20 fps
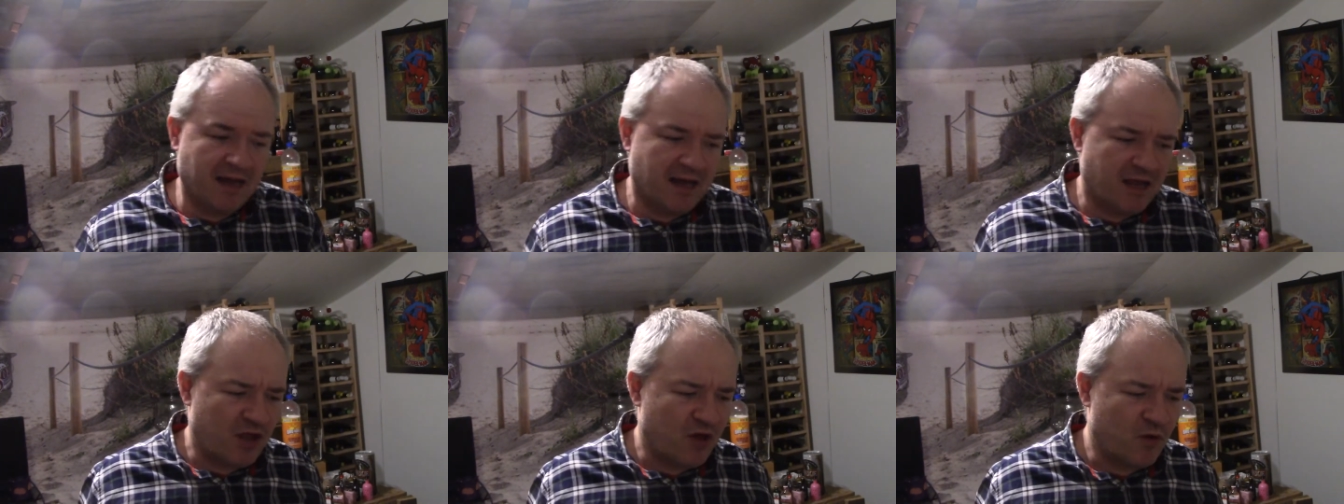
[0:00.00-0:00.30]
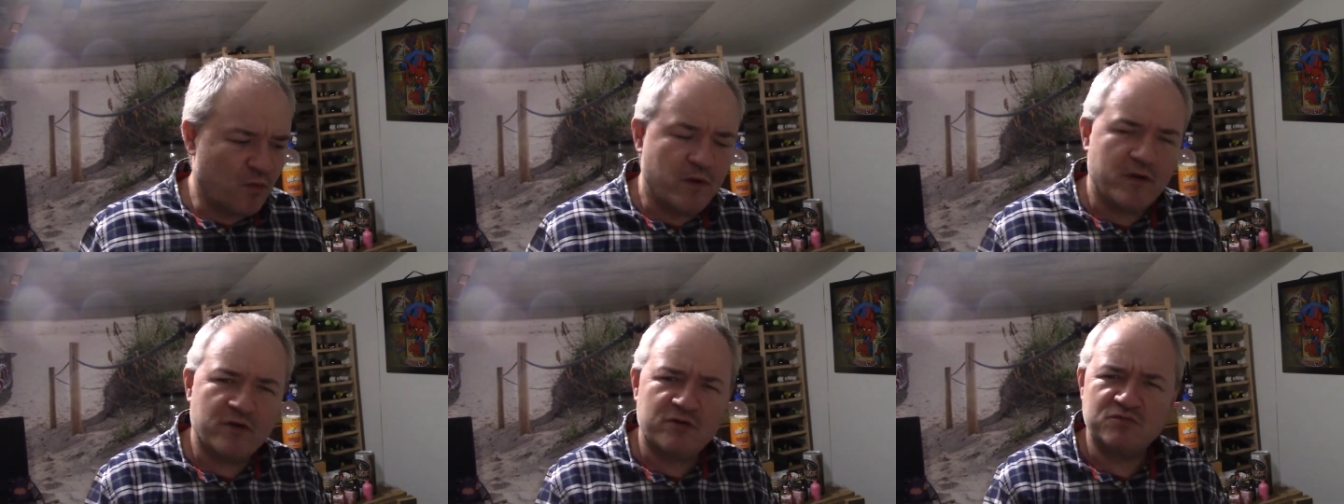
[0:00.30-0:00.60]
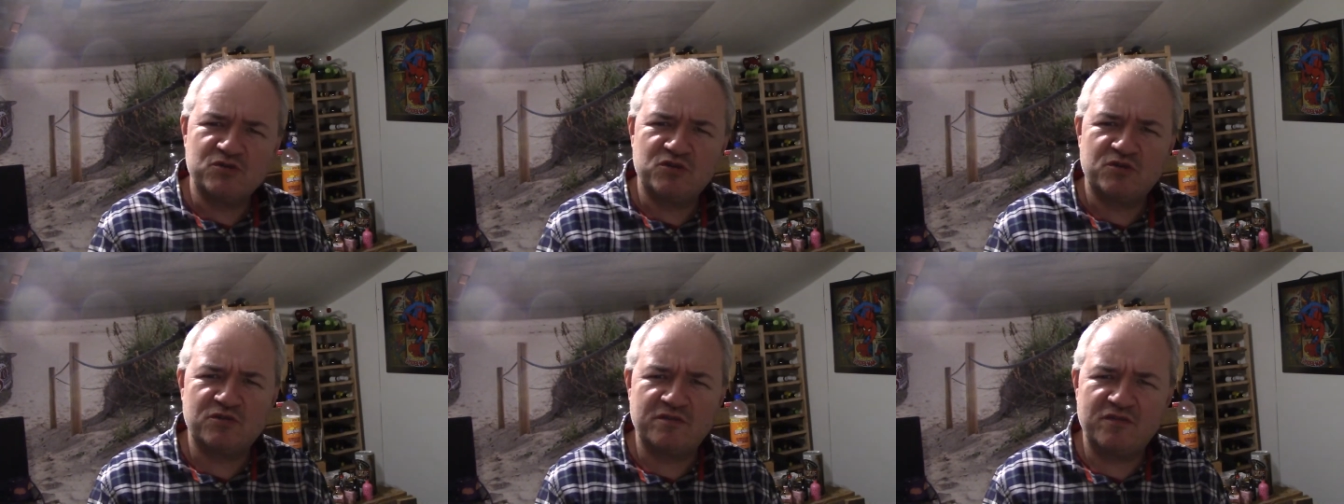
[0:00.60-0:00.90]
Hello and
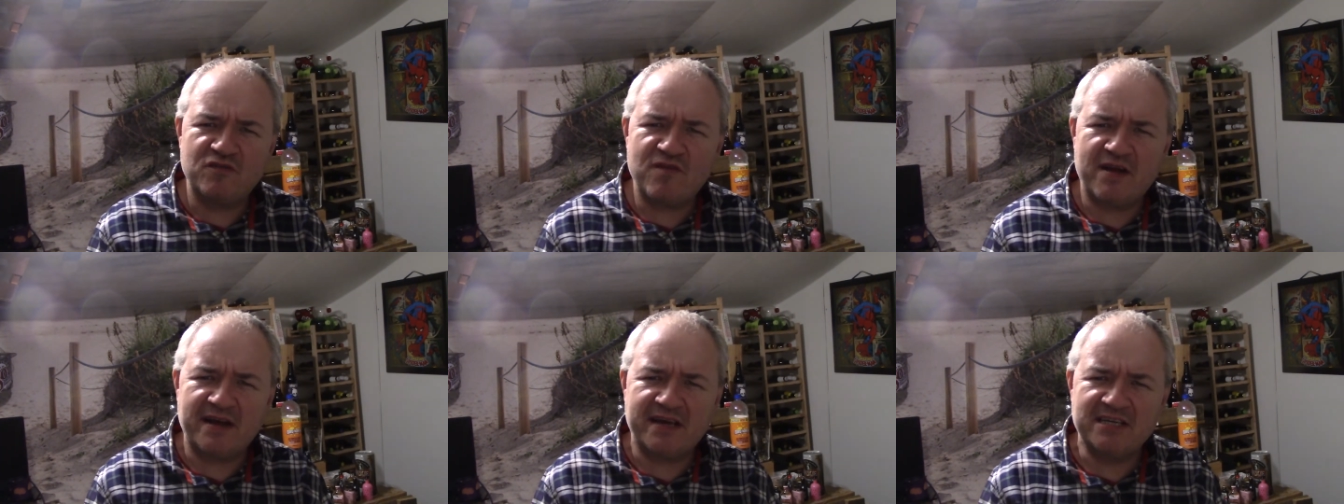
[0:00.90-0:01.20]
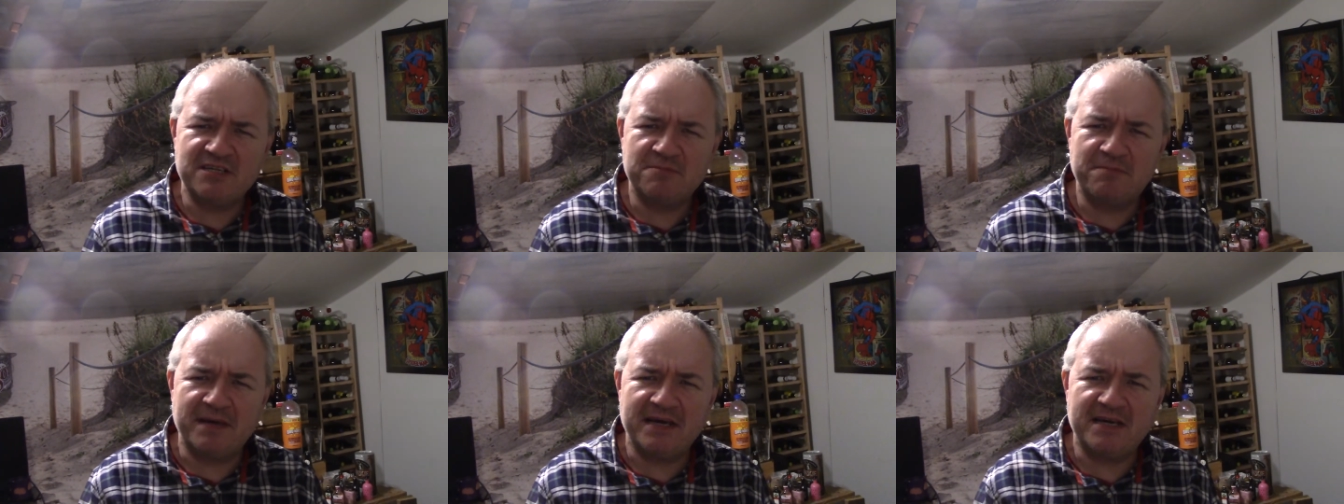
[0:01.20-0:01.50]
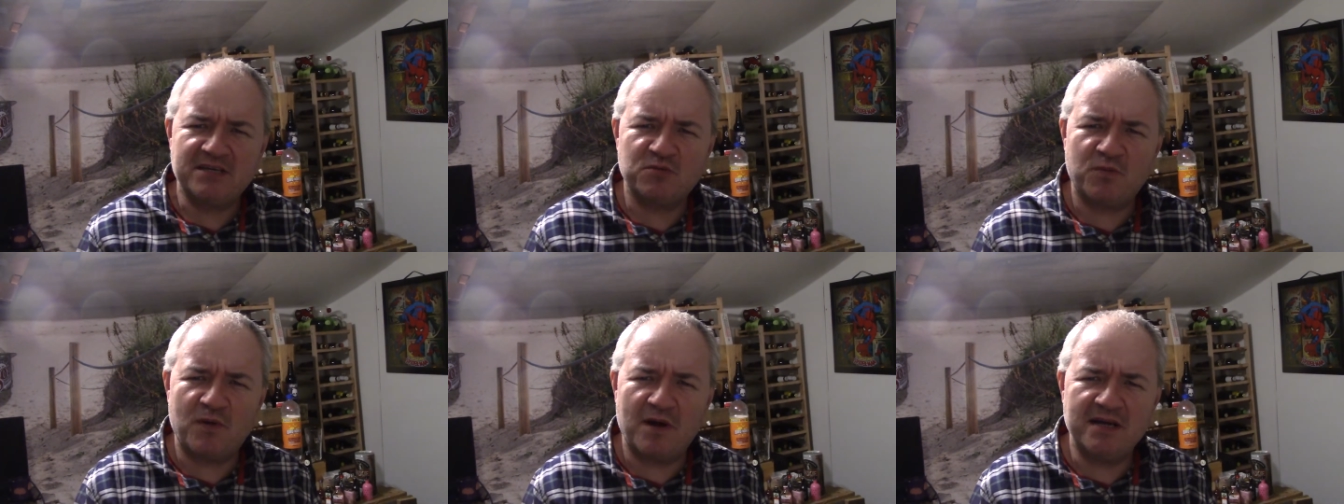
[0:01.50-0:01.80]
welcome to another Wraggy's
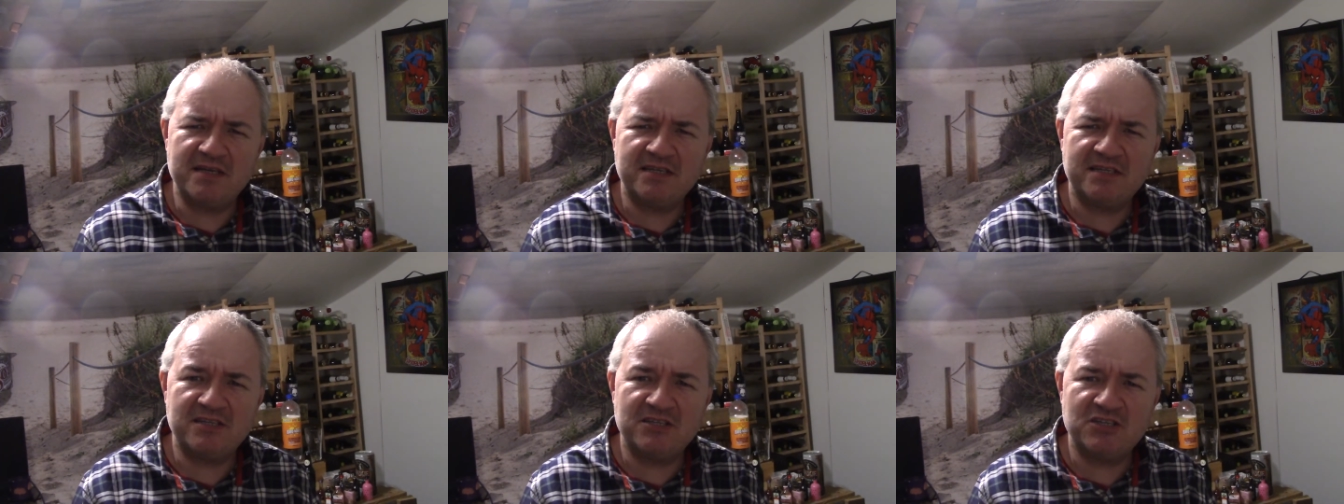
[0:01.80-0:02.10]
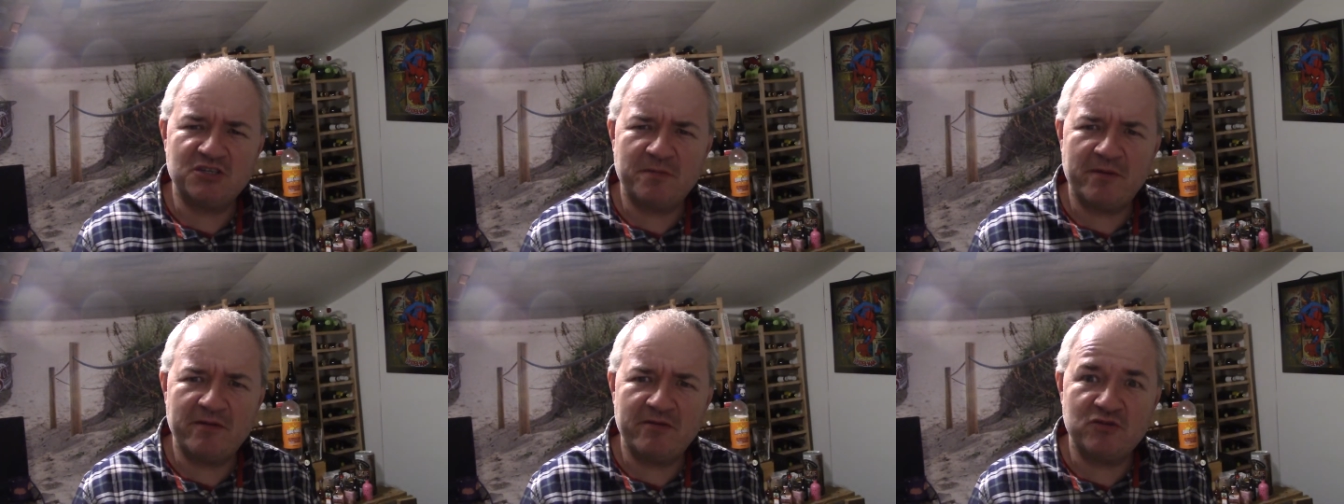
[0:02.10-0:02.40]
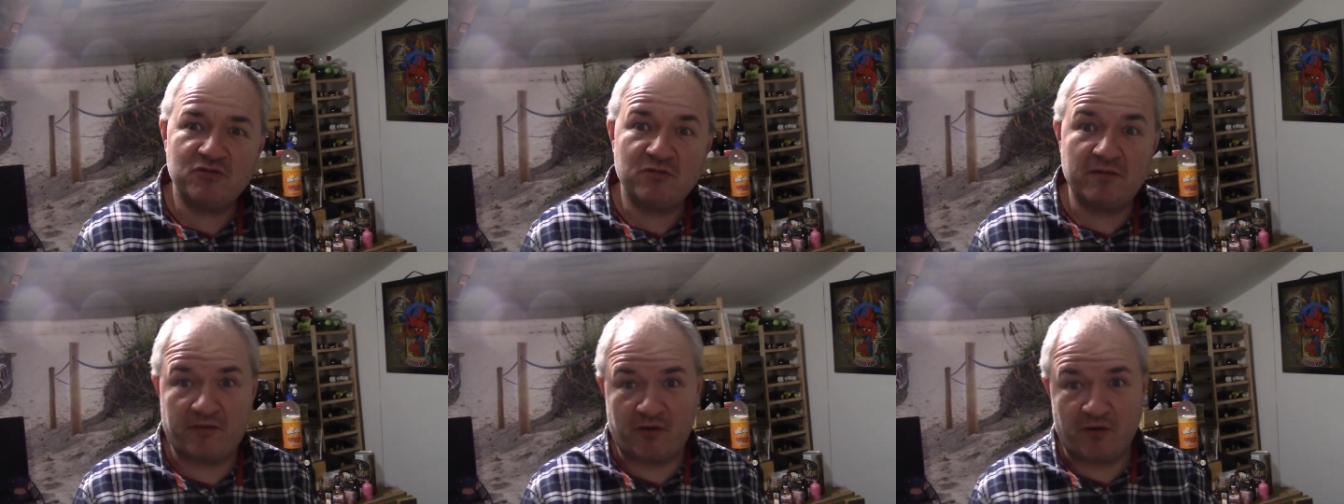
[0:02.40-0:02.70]
Beers, Wines and
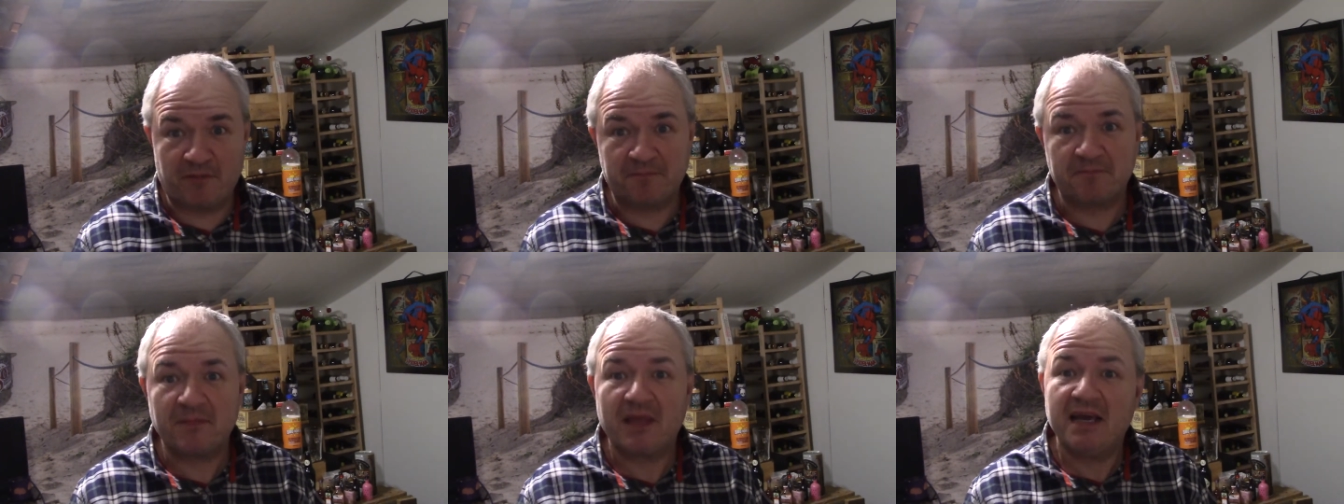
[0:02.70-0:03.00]
Spirits review.